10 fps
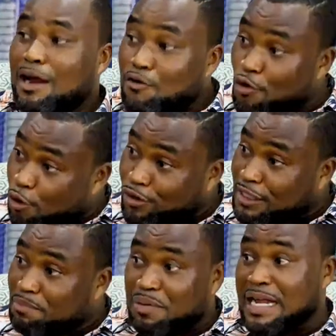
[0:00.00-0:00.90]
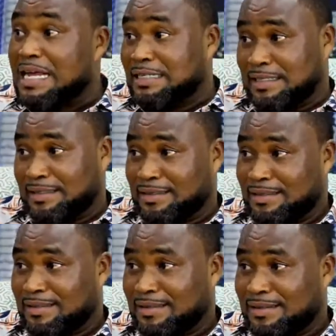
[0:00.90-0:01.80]
The role she played,
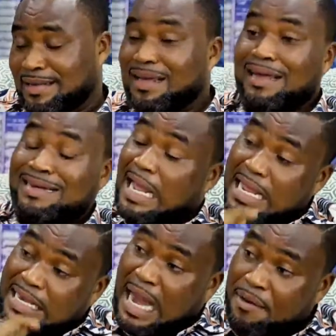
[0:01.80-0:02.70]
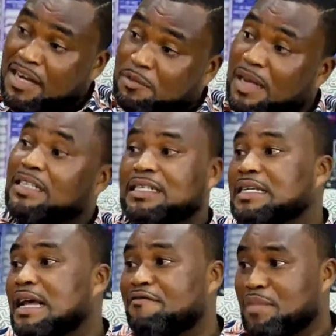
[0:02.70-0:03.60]
the encouragement
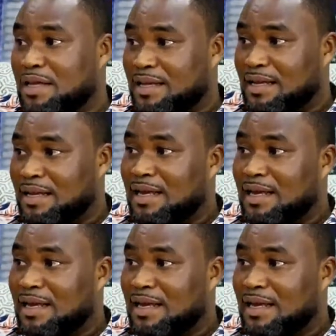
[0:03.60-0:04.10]
she gave me,